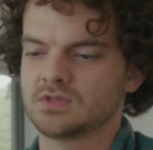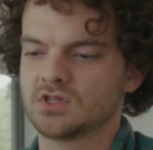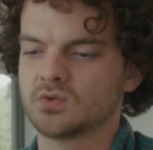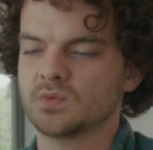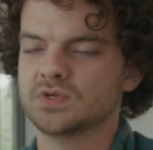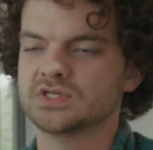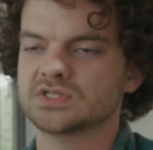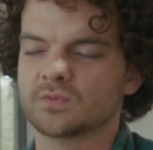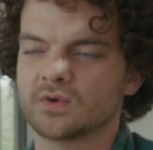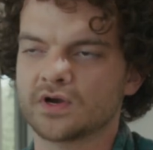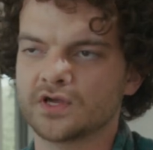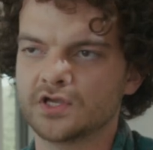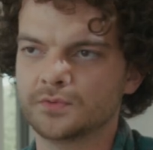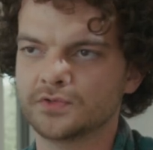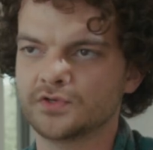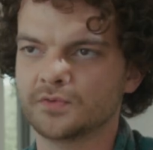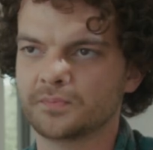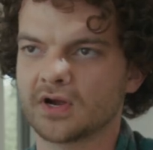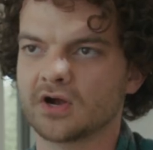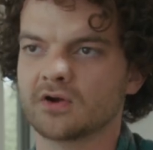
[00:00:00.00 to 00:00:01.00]
The reason why you
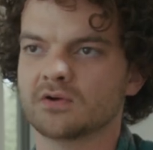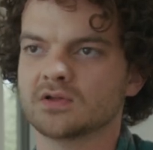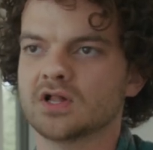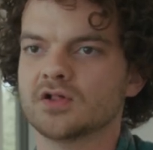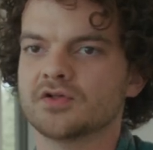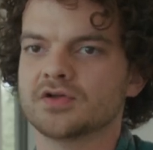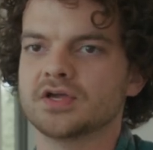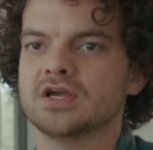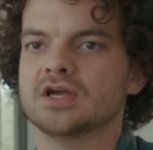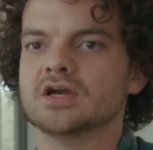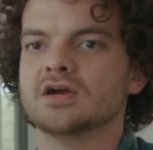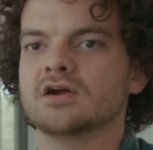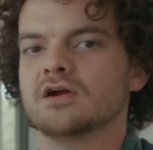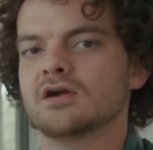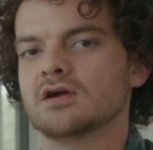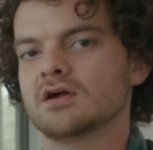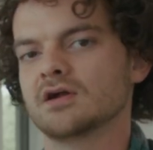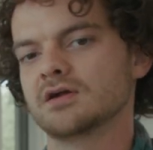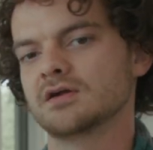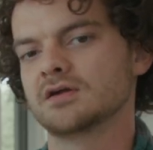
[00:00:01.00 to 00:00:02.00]
would do parallel
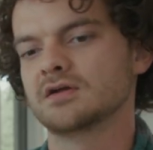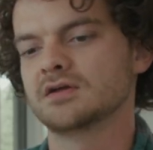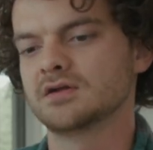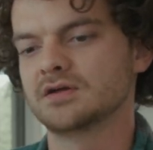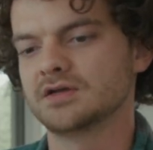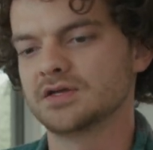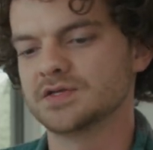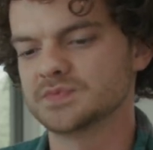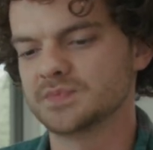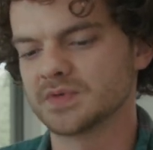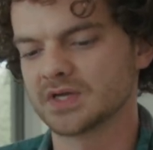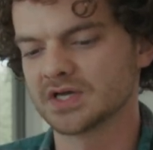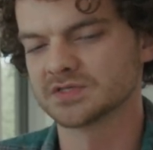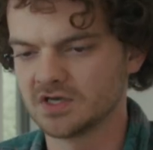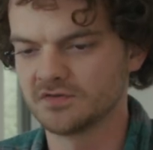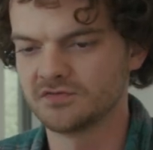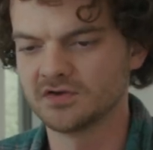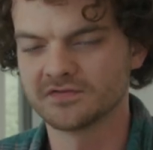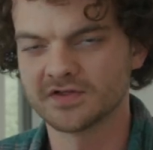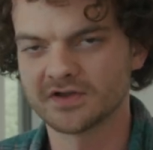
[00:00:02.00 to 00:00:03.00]
here is because
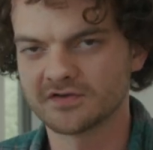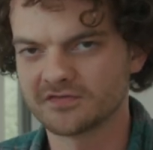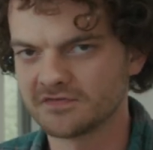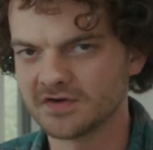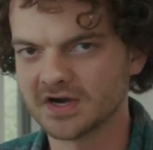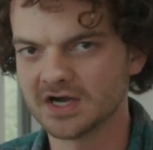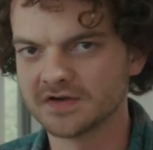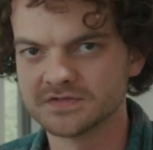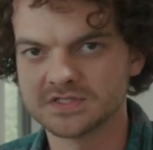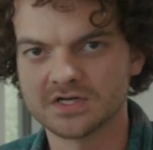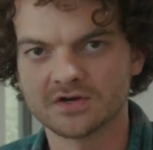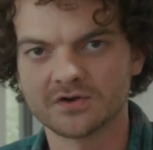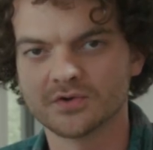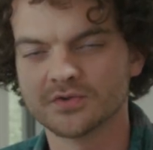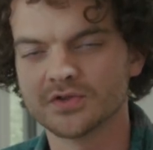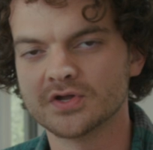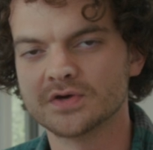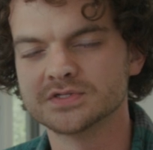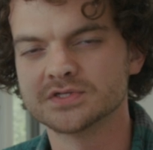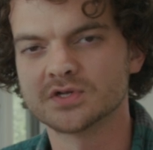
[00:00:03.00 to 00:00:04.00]
if you have like five
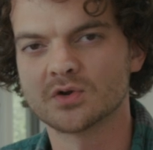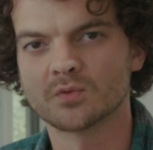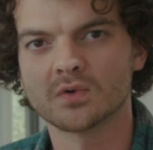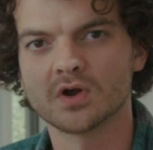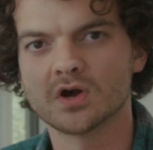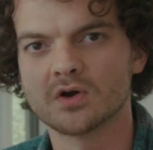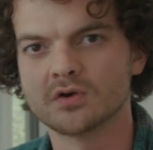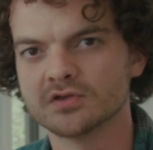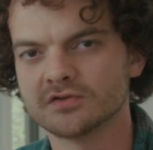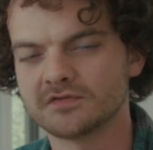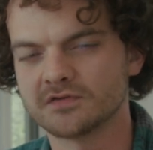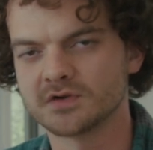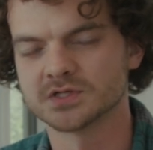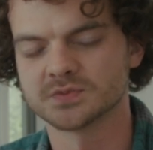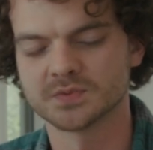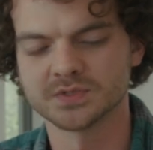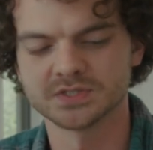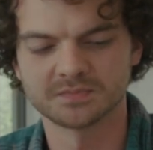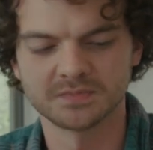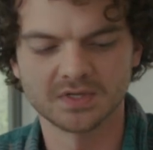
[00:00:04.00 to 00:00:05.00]
serial nodes in a row and the
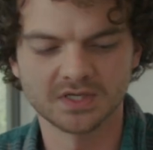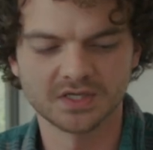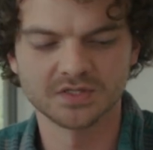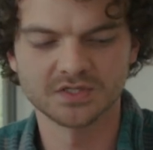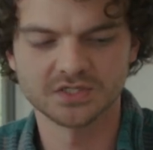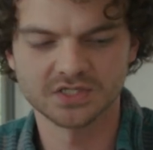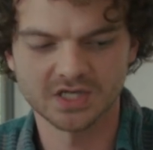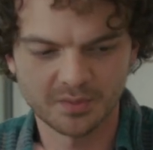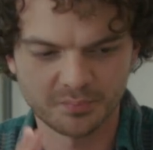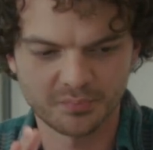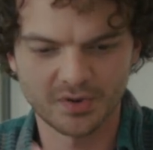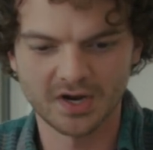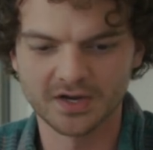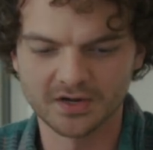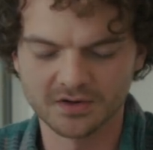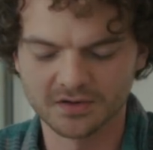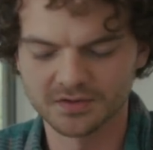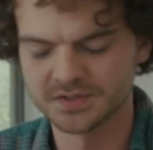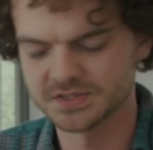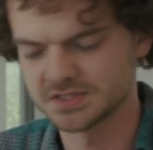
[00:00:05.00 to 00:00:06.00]
first one's making the shot
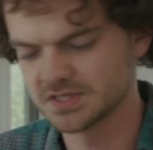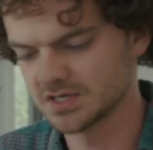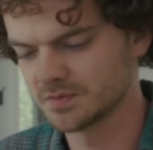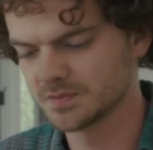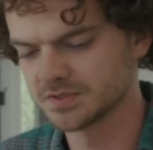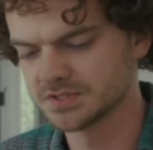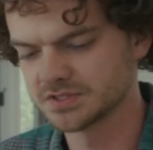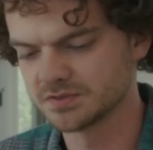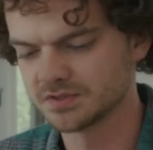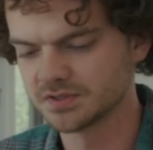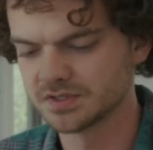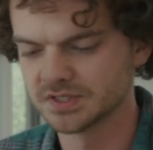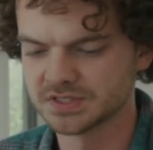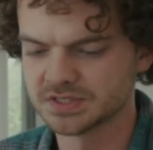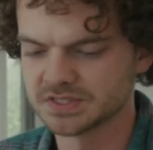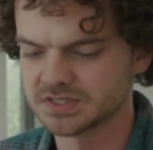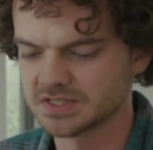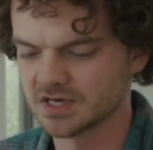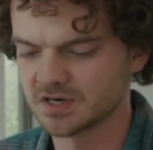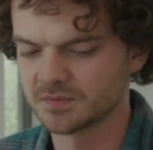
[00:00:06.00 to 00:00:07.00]
brighter and the second one's doing this
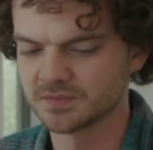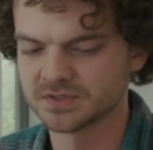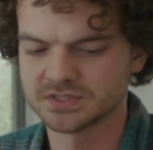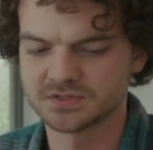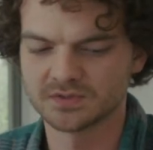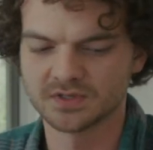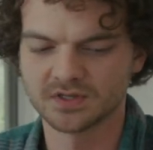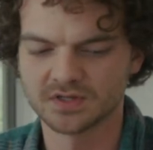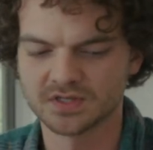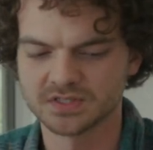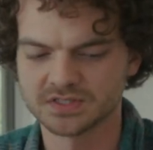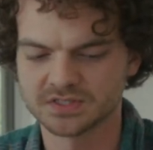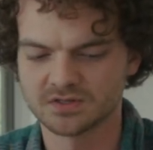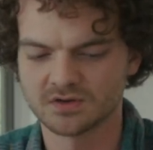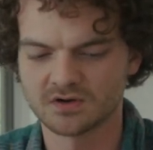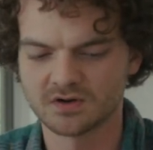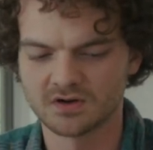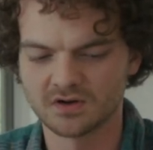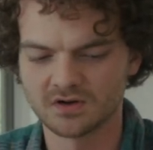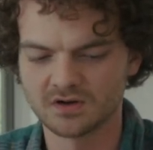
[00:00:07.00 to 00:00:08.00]
and the second one's doing this,
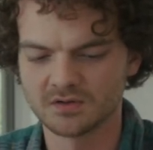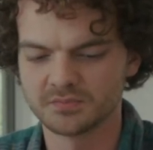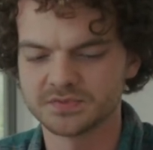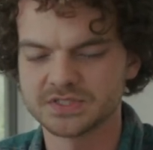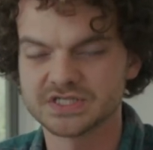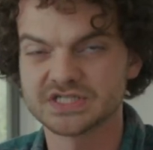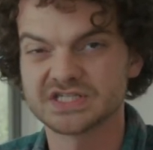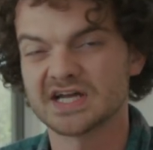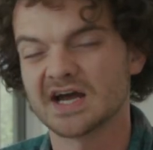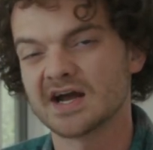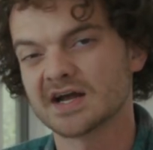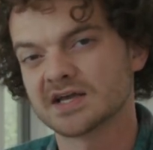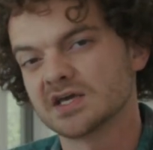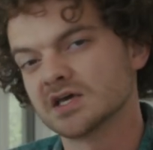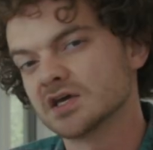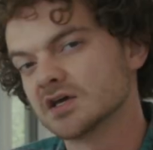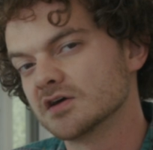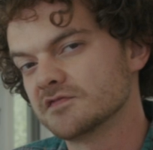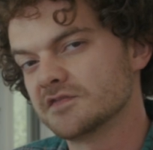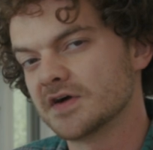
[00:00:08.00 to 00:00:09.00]
they're all
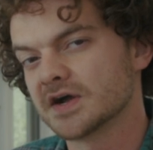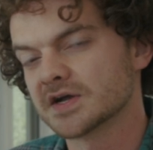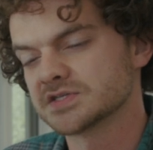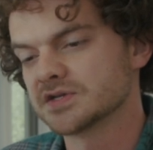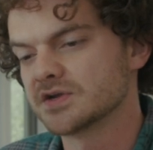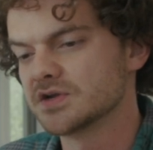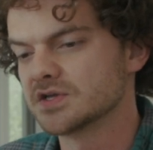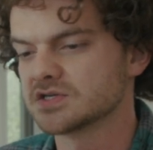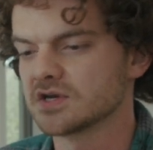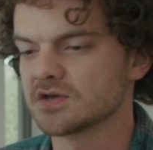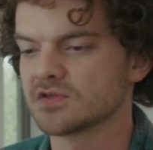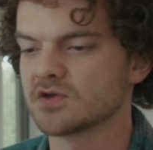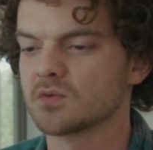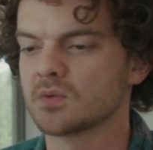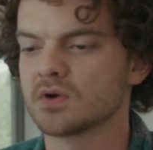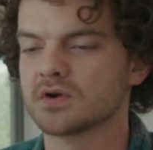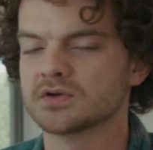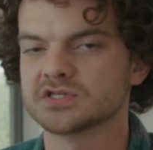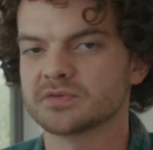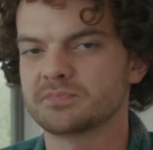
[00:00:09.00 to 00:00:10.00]
stacking effects on each other,
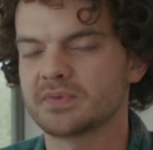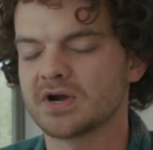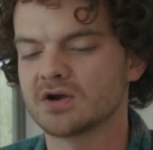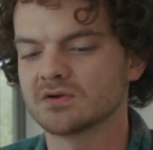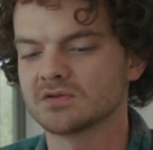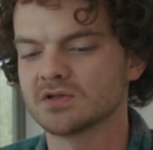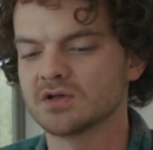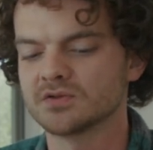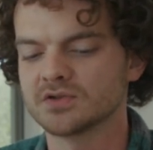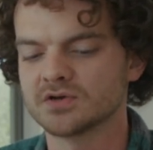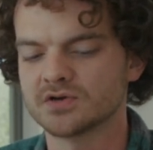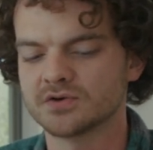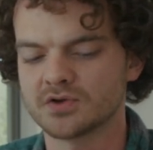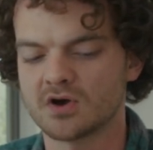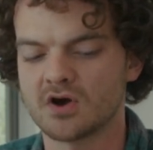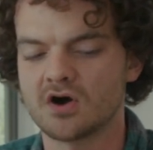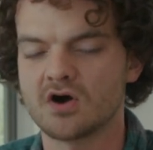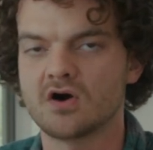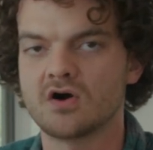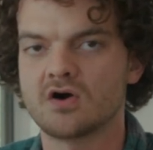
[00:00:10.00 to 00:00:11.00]
whereas a parallel node
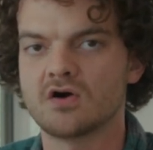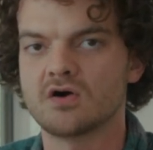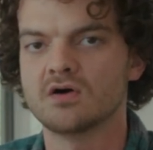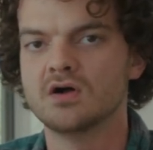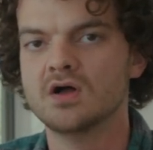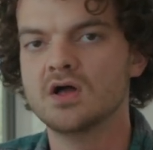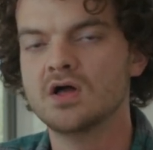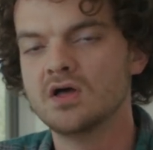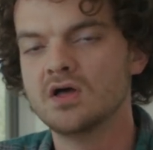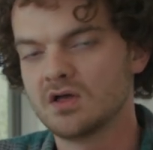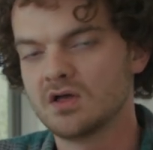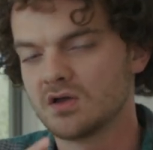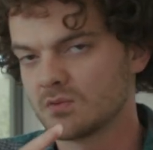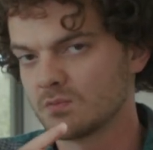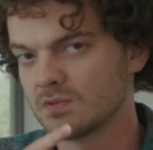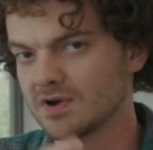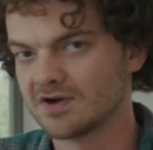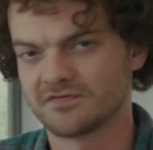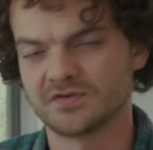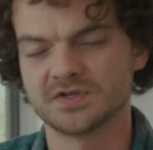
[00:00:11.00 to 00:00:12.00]
all
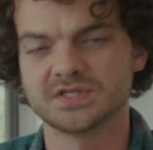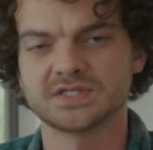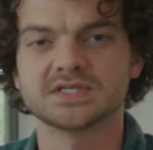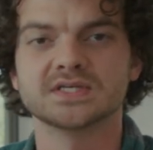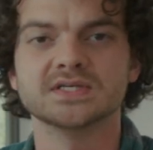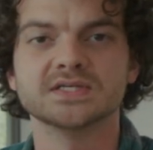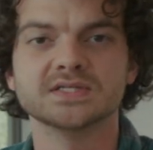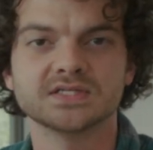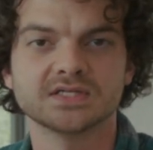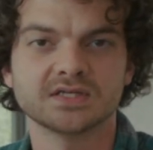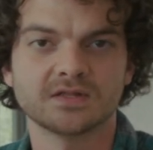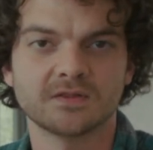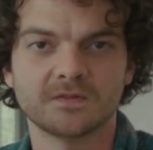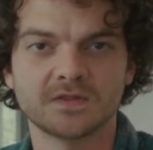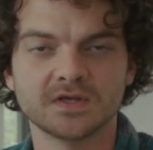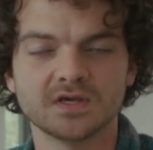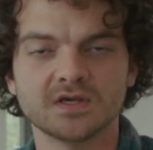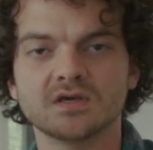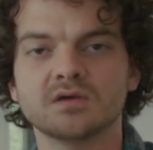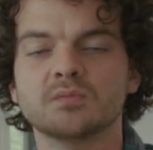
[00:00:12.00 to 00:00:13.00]
references
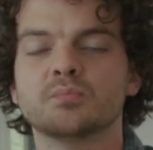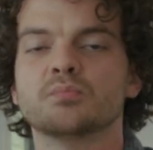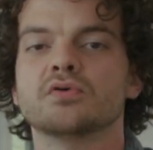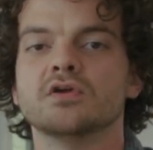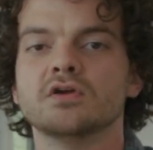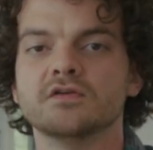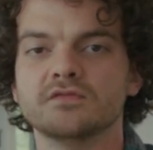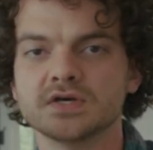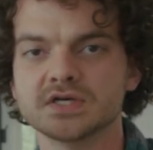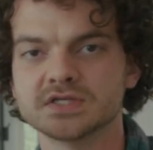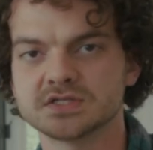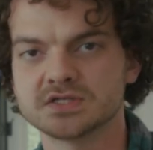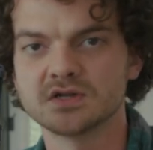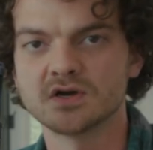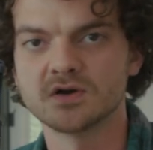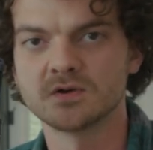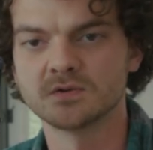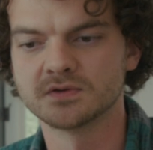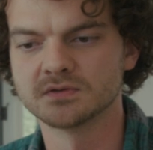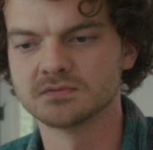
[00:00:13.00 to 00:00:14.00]
the previous
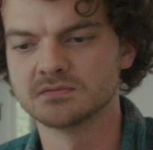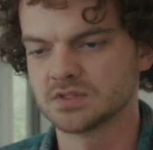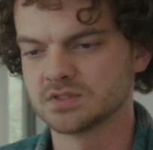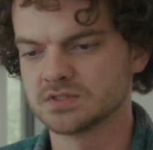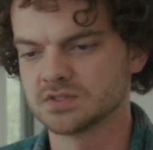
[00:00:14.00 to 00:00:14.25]
node.